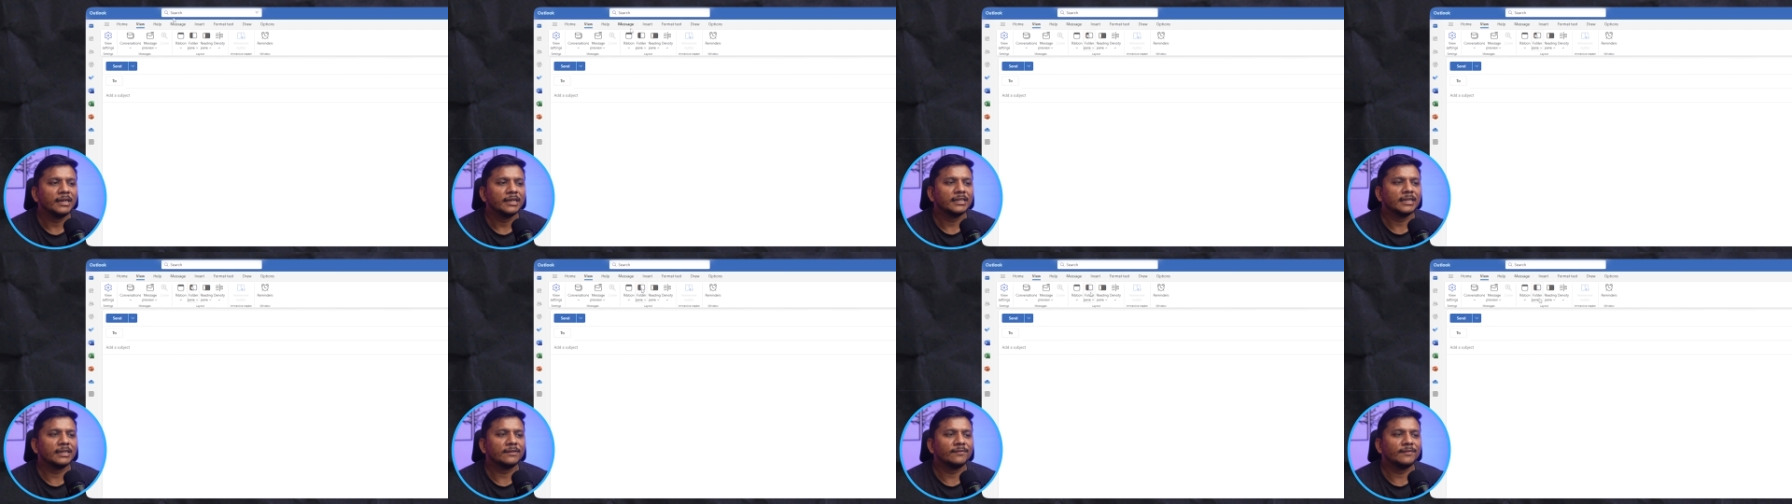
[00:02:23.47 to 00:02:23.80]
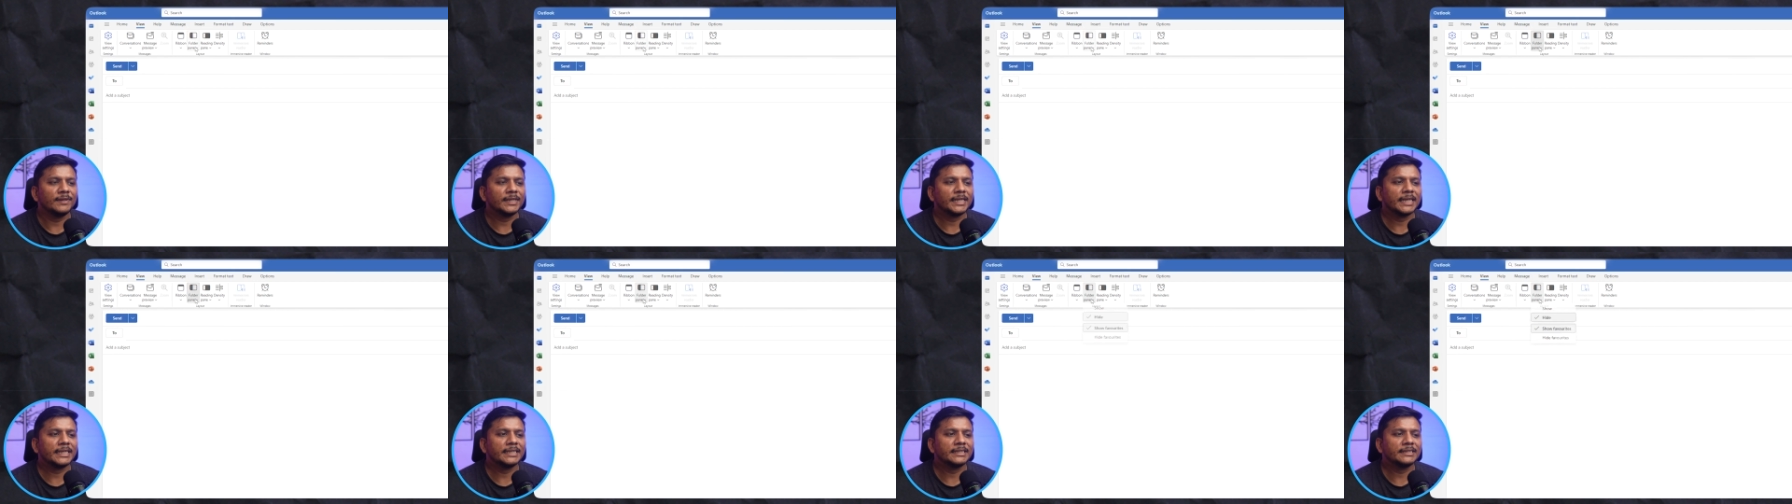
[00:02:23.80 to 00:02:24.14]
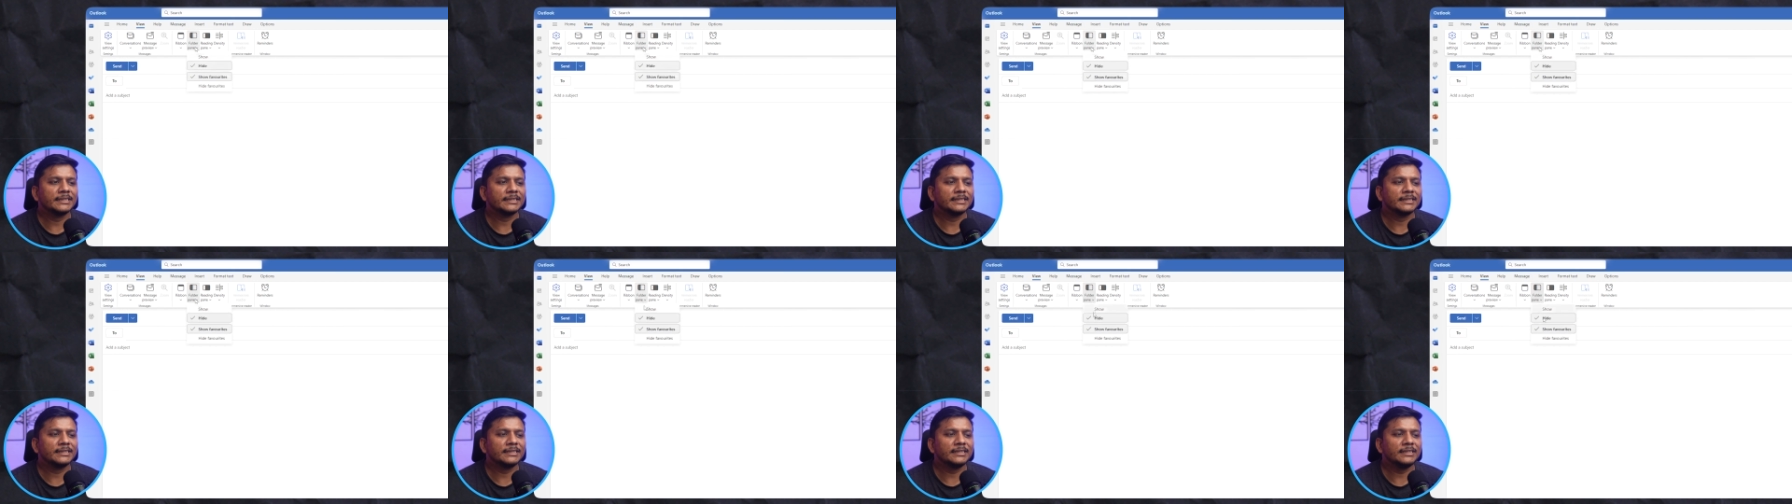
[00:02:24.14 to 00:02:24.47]
that we
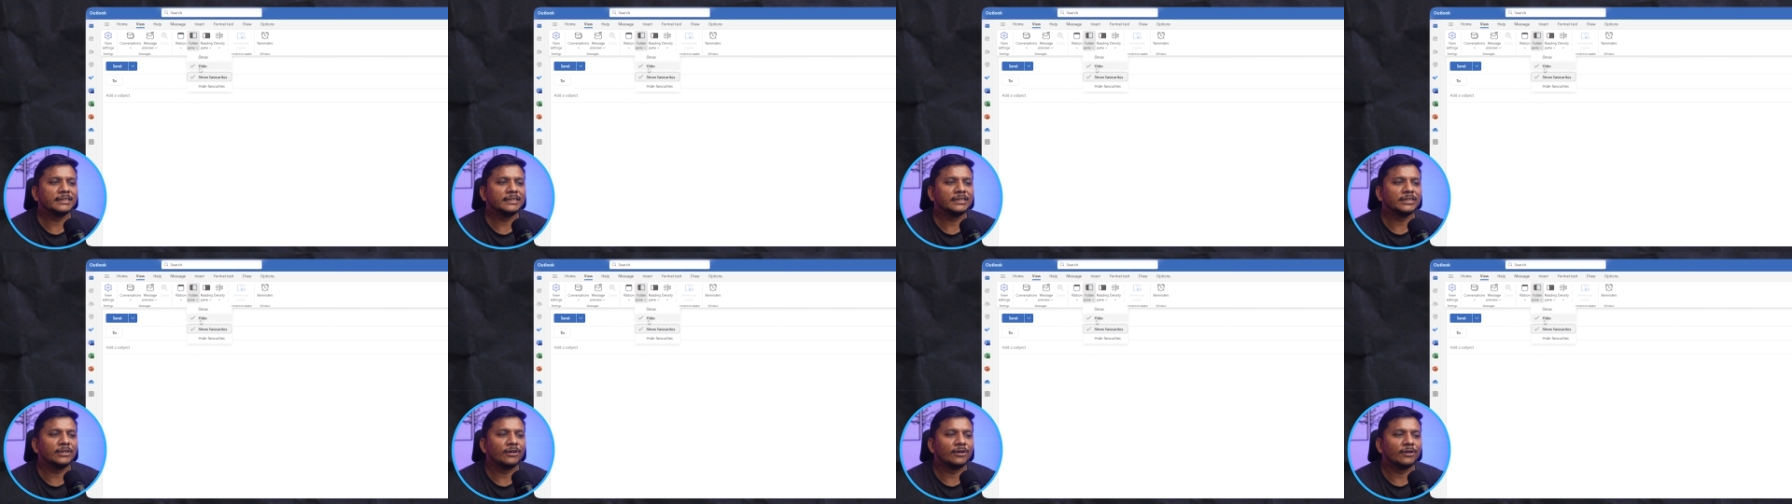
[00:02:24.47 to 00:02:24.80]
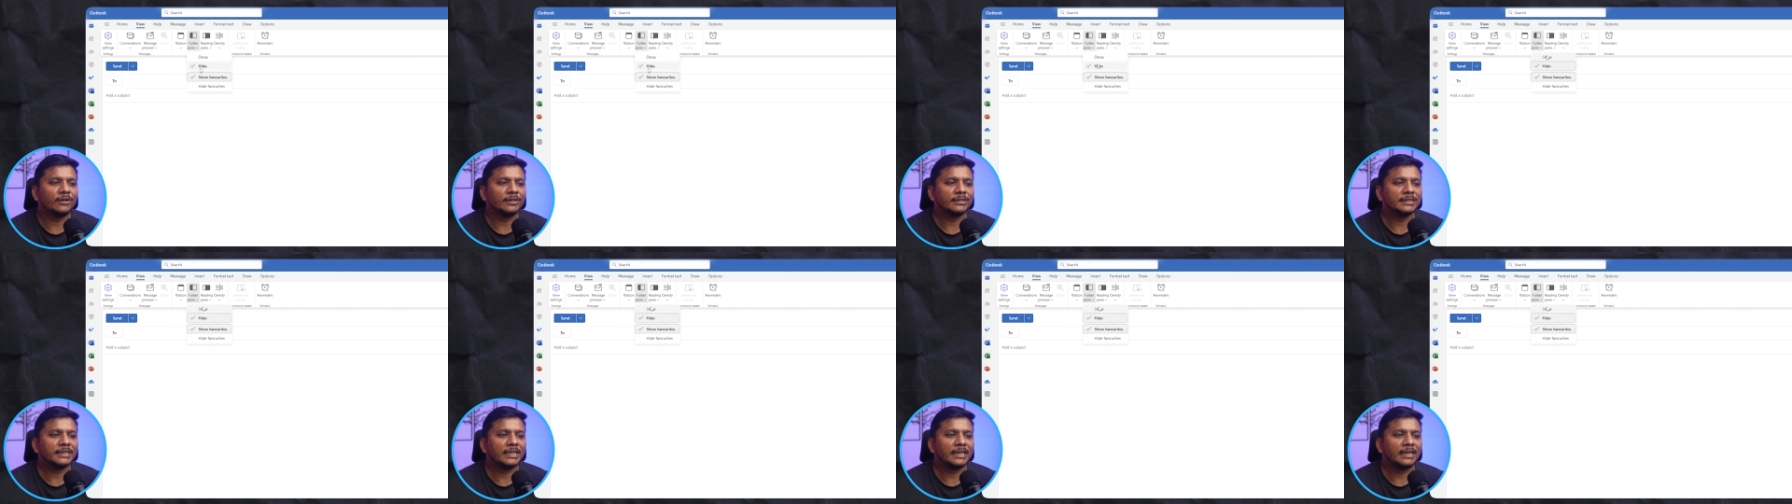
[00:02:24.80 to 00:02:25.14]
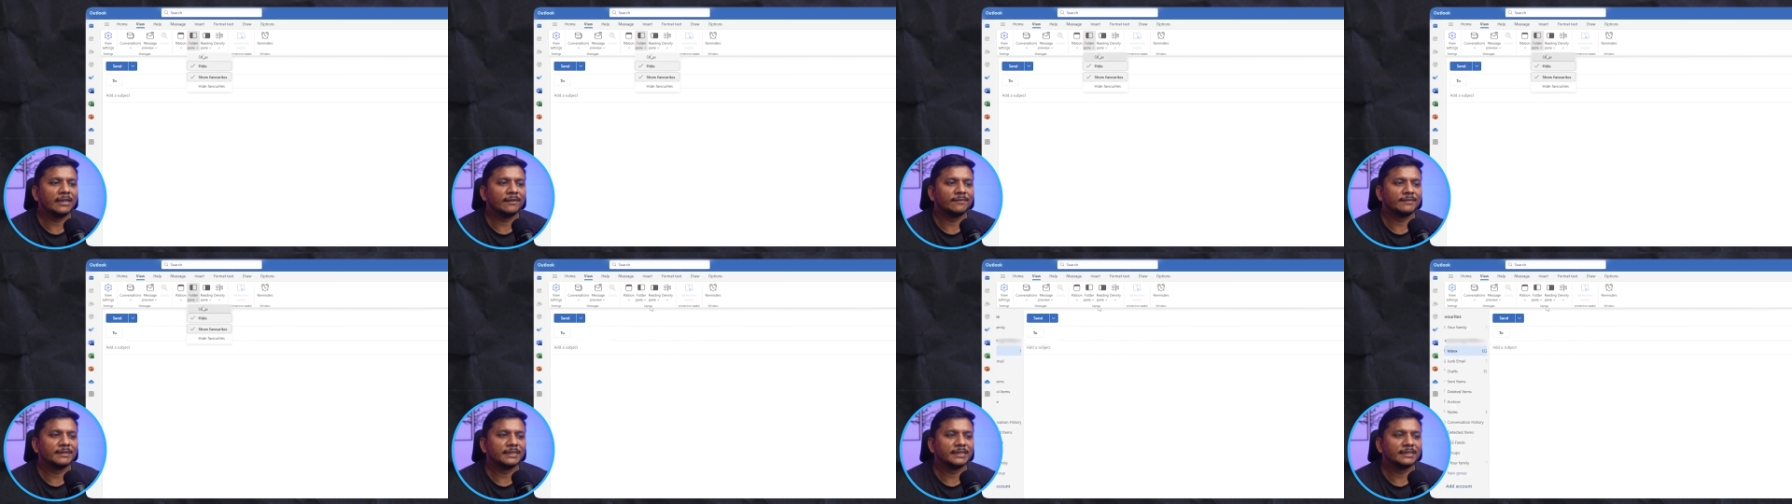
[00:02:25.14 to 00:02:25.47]
can see on the
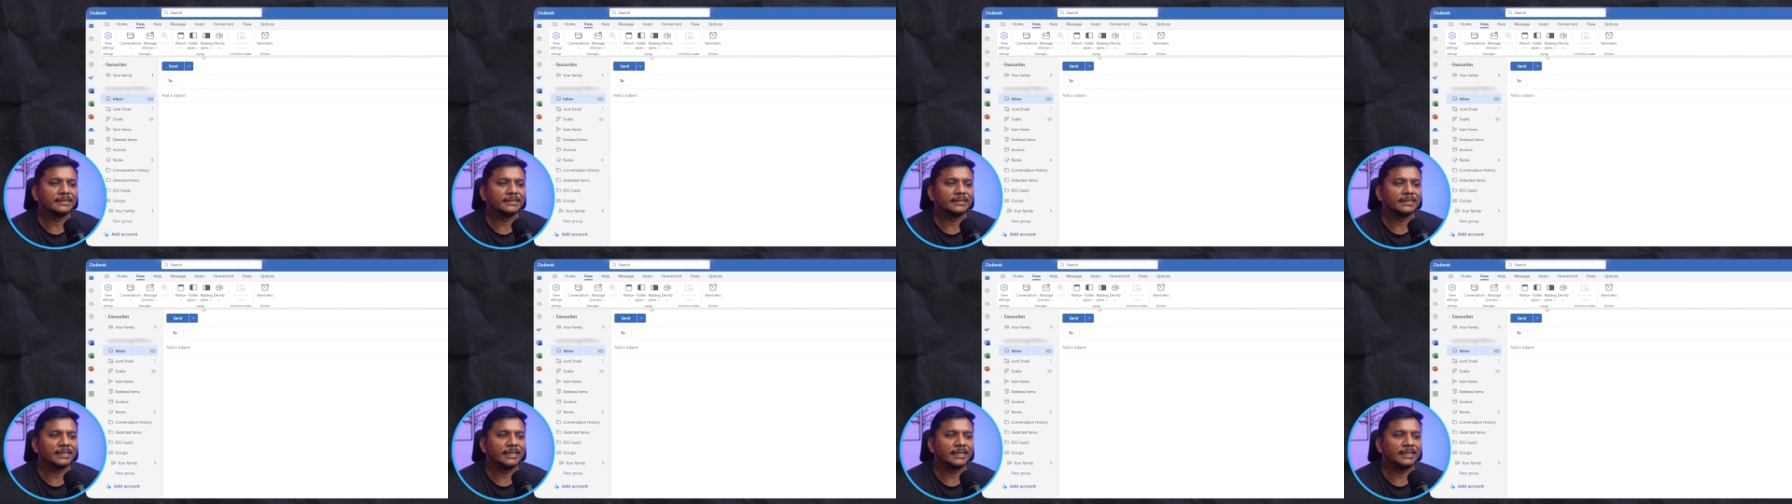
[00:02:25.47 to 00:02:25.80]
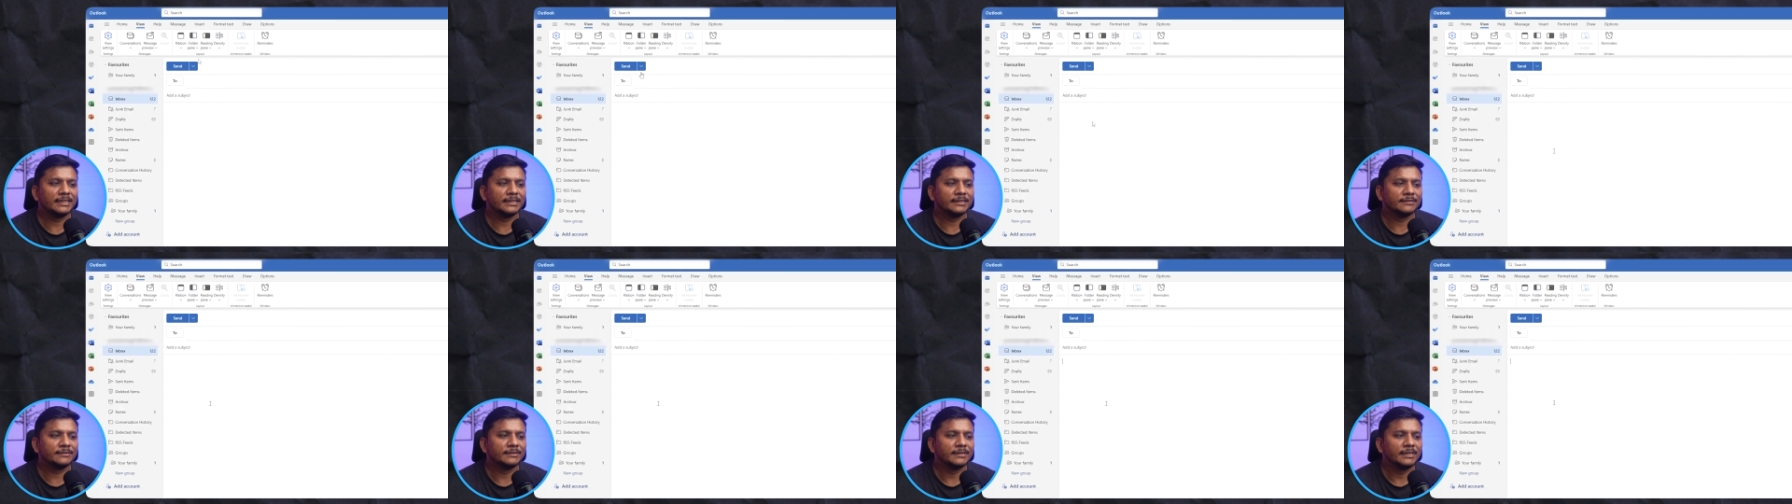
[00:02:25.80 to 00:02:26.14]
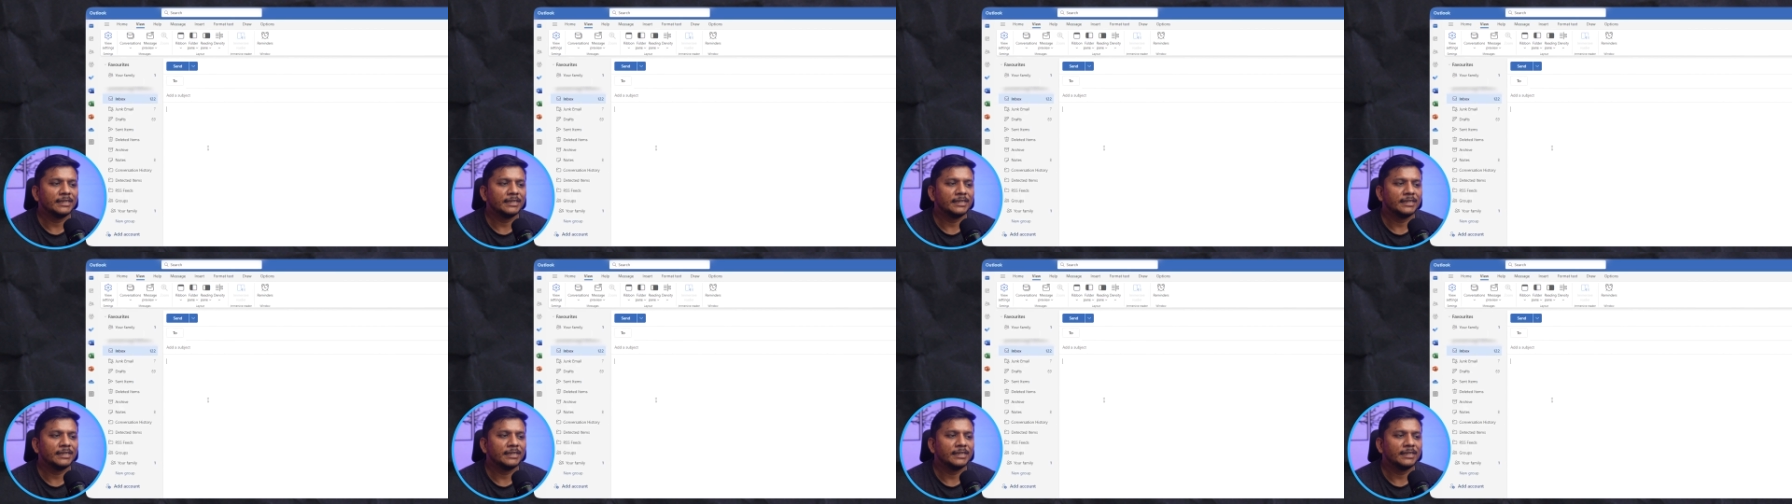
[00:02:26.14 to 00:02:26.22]
left hand side.